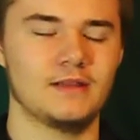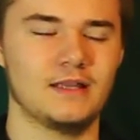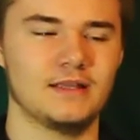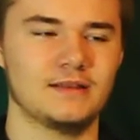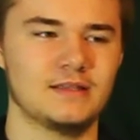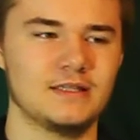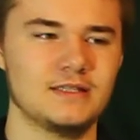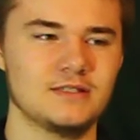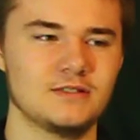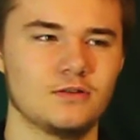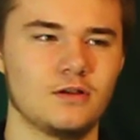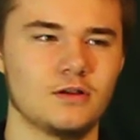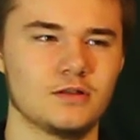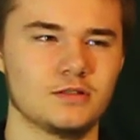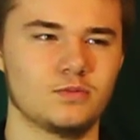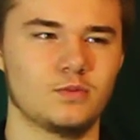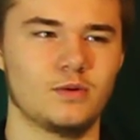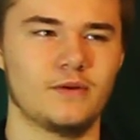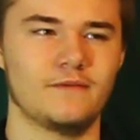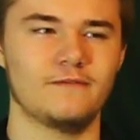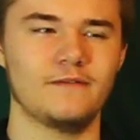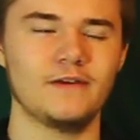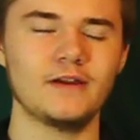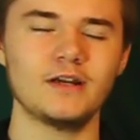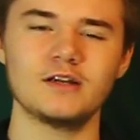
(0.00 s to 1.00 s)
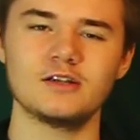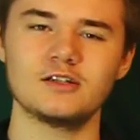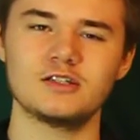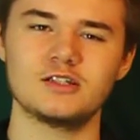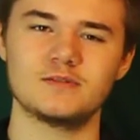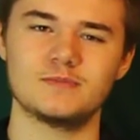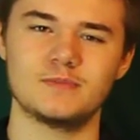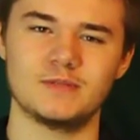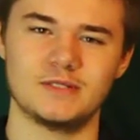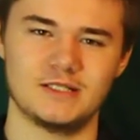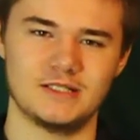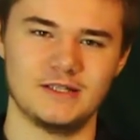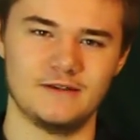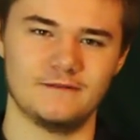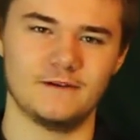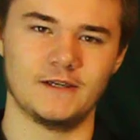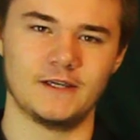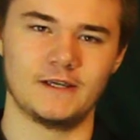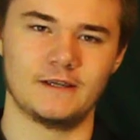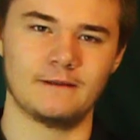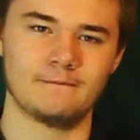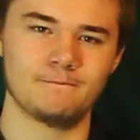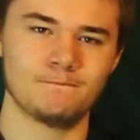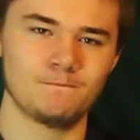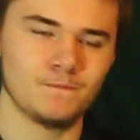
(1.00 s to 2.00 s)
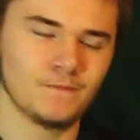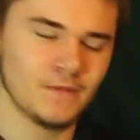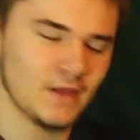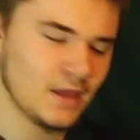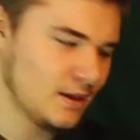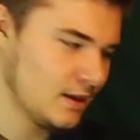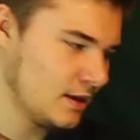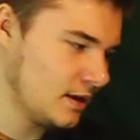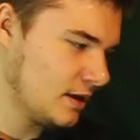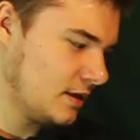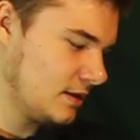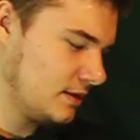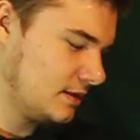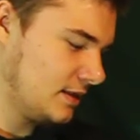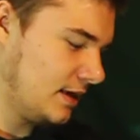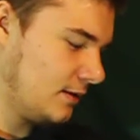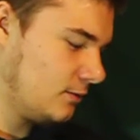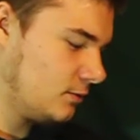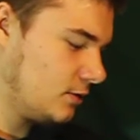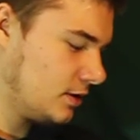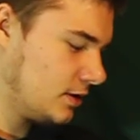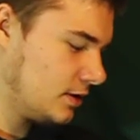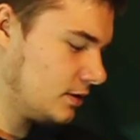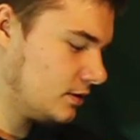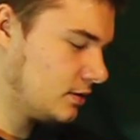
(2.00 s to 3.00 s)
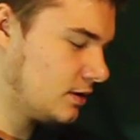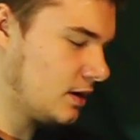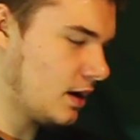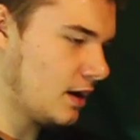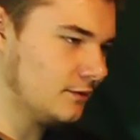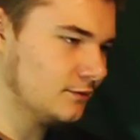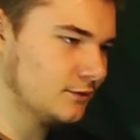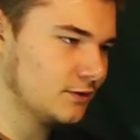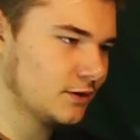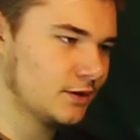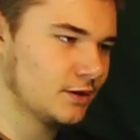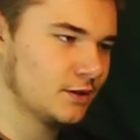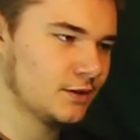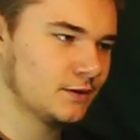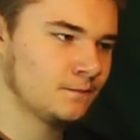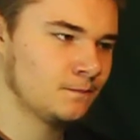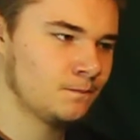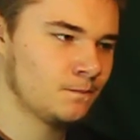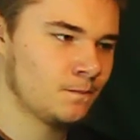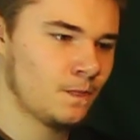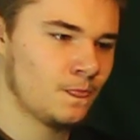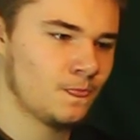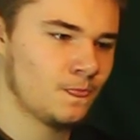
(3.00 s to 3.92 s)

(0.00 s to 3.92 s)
that these laws were very specific. They would cover